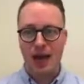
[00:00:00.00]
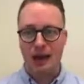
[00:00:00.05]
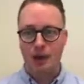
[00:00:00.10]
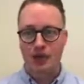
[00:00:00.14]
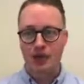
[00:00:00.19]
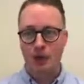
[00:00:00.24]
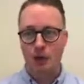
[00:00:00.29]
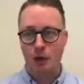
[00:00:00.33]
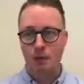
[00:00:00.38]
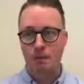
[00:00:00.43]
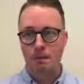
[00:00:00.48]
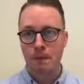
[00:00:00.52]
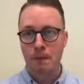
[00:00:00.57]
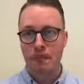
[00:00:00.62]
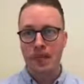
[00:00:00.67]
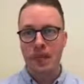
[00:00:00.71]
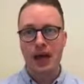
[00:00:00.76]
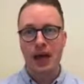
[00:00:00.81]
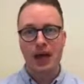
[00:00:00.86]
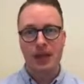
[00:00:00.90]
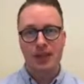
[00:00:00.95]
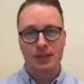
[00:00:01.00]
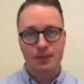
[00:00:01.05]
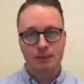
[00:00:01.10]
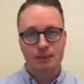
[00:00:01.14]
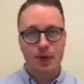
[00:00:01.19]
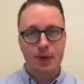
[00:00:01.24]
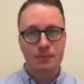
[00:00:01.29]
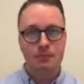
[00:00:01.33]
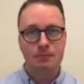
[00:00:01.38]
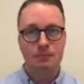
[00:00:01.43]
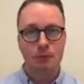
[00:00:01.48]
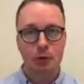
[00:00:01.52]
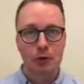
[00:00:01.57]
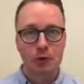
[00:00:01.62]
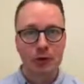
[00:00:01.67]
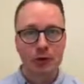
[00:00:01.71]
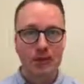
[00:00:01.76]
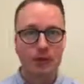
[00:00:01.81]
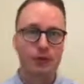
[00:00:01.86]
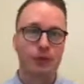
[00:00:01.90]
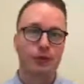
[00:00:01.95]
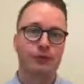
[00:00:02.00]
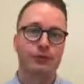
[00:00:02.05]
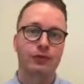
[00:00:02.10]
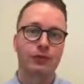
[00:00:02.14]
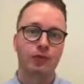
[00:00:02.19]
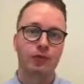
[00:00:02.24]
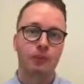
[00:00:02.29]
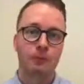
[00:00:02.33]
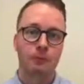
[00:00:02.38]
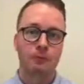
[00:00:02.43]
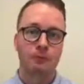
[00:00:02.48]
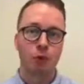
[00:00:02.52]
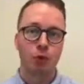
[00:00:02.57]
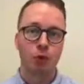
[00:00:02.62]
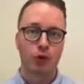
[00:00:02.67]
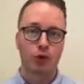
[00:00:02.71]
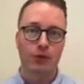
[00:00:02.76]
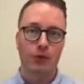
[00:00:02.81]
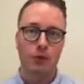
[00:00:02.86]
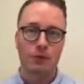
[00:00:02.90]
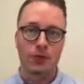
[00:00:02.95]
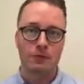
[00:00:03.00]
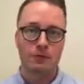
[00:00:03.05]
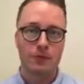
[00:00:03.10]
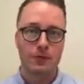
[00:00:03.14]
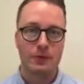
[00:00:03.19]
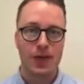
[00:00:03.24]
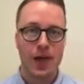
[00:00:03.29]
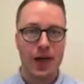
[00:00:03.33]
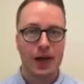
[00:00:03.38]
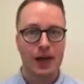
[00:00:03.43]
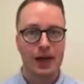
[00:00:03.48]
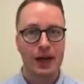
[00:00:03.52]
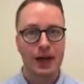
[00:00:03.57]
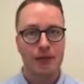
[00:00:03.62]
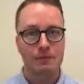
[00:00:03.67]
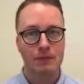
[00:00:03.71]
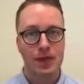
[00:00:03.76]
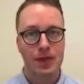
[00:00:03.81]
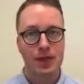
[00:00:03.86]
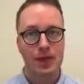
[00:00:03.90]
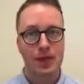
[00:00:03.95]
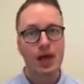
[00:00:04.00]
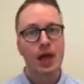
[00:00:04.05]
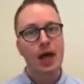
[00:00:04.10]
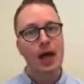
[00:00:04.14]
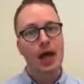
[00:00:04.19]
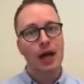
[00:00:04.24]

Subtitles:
And so sometimes pulling in the full reports that we've provided have been